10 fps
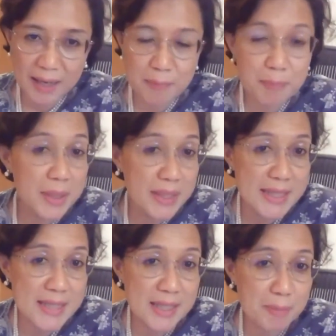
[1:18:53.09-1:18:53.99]
but
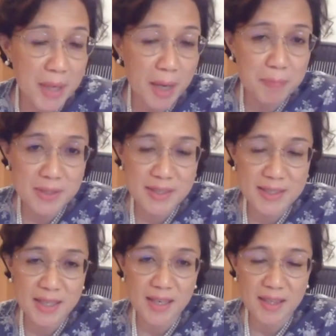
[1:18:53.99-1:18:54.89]
I'm happy to
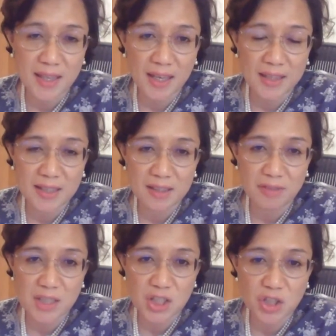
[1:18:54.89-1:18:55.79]
say that the
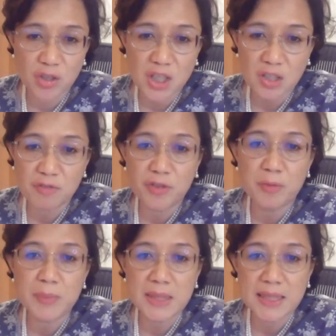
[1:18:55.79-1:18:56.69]
registration
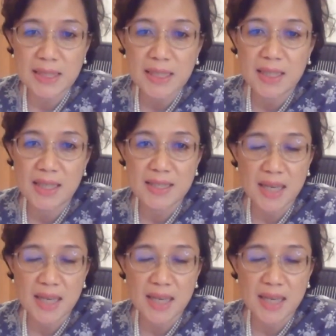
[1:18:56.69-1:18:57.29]
for Berlin has